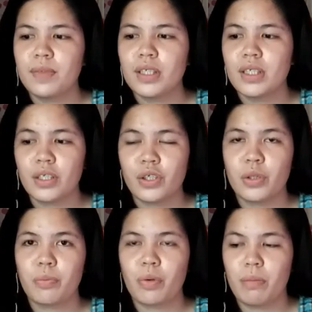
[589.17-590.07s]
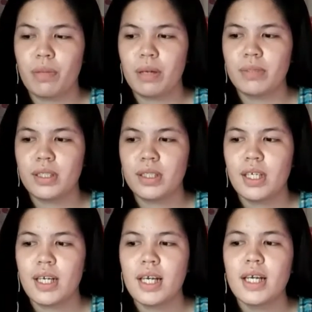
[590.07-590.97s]
decision problems.
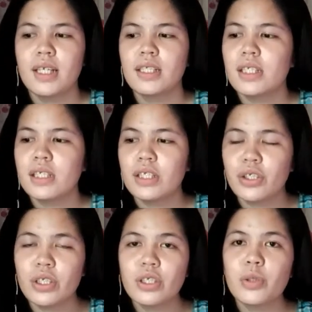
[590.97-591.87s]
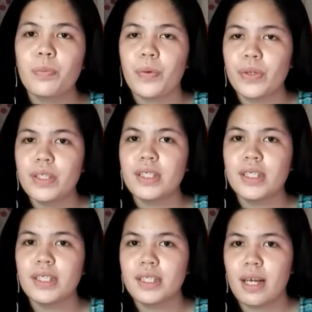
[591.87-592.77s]
Decision support
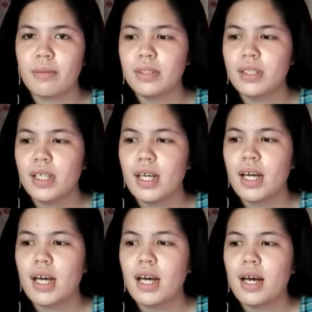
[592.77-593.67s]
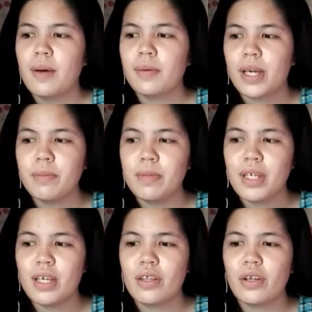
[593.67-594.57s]
systems can be
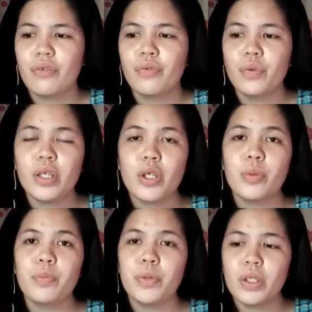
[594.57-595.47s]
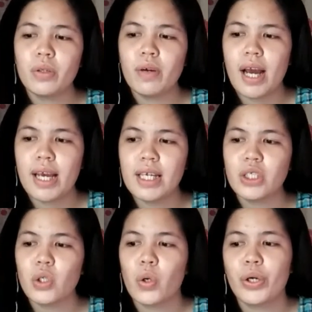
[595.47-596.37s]
either fully
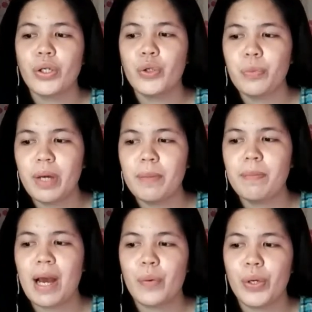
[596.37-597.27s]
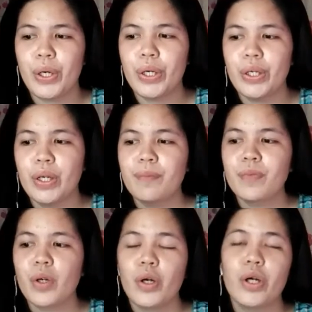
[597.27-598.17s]
computerized or human powered
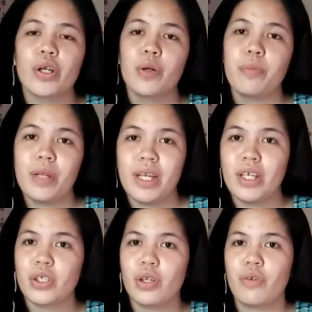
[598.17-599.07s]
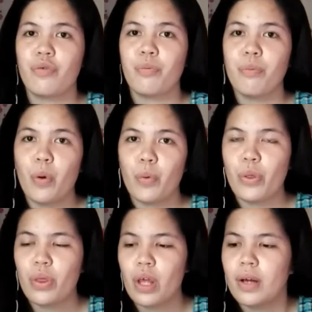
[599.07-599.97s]
or a combination of
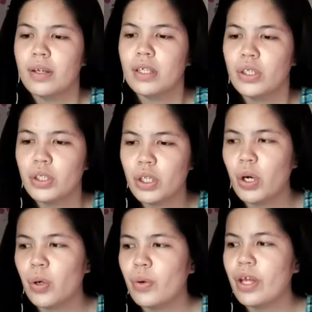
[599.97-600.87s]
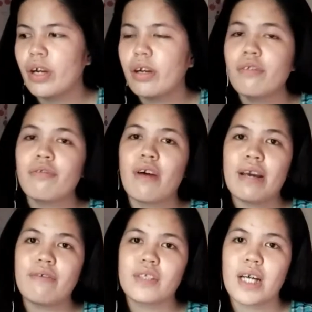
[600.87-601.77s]
both. So there are
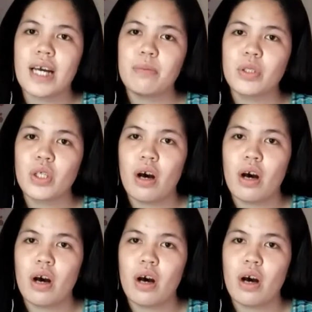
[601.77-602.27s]
five types